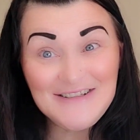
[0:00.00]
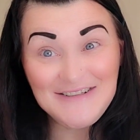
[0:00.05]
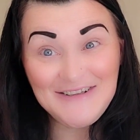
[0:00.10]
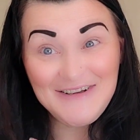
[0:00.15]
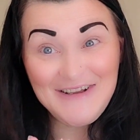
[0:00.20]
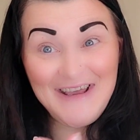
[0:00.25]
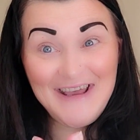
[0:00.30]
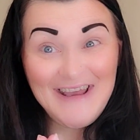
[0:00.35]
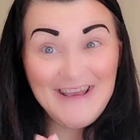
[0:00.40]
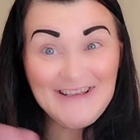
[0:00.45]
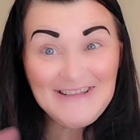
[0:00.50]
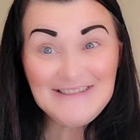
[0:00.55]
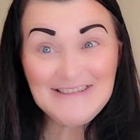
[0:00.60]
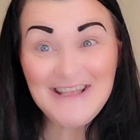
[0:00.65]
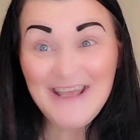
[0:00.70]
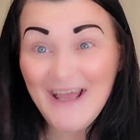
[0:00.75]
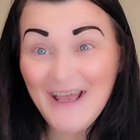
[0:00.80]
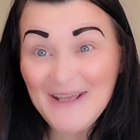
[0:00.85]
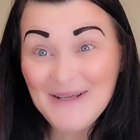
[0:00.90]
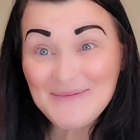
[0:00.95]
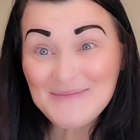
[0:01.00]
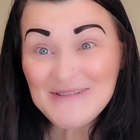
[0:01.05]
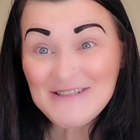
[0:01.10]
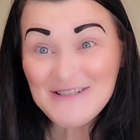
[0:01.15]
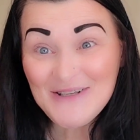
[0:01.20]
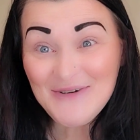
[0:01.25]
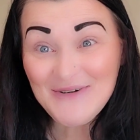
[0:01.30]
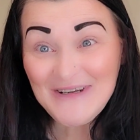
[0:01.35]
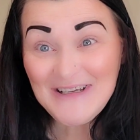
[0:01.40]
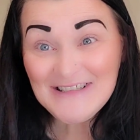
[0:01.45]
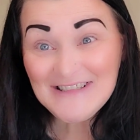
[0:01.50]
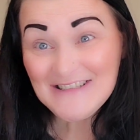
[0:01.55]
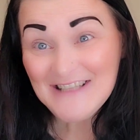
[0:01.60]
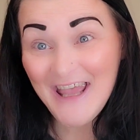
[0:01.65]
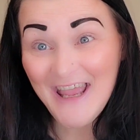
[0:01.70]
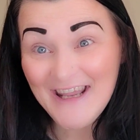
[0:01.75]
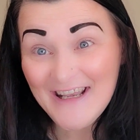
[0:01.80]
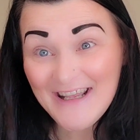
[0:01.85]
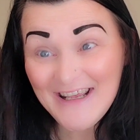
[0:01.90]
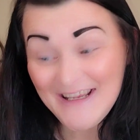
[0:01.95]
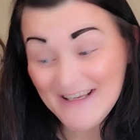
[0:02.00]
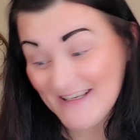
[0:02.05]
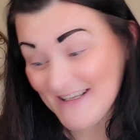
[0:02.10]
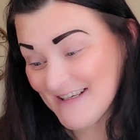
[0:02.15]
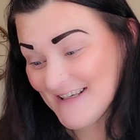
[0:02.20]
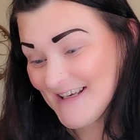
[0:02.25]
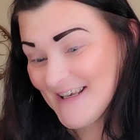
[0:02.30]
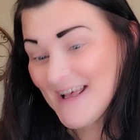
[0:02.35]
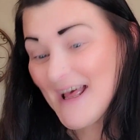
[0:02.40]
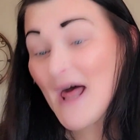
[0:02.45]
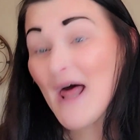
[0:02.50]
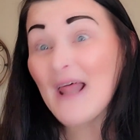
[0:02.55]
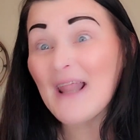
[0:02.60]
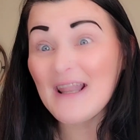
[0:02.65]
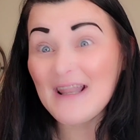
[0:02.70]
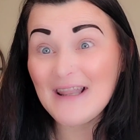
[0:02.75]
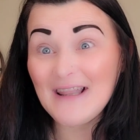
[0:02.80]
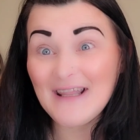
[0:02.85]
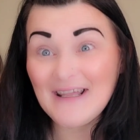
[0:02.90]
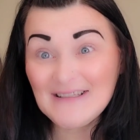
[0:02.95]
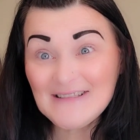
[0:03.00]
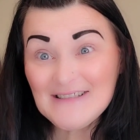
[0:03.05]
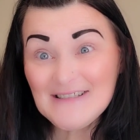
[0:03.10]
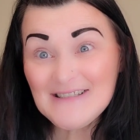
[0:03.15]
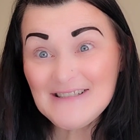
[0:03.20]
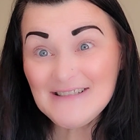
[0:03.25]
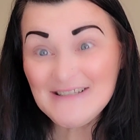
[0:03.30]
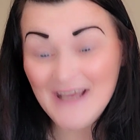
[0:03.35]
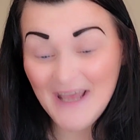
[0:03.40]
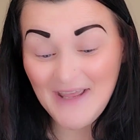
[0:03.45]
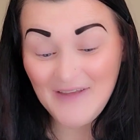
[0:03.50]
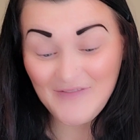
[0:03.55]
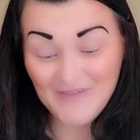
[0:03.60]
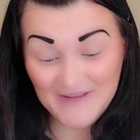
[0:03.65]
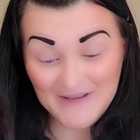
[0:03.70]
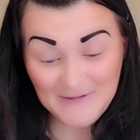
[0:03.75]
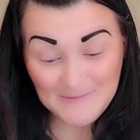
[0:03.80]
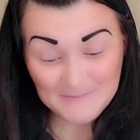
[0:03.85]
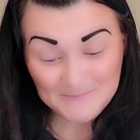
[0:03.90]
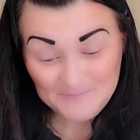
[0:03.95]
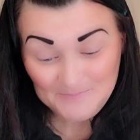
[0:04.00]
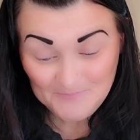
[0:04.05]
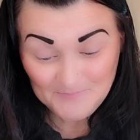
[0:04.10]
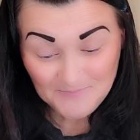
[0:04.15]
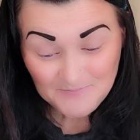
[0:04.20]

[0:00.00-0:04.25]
You guys, I am so excited. Let's dive in.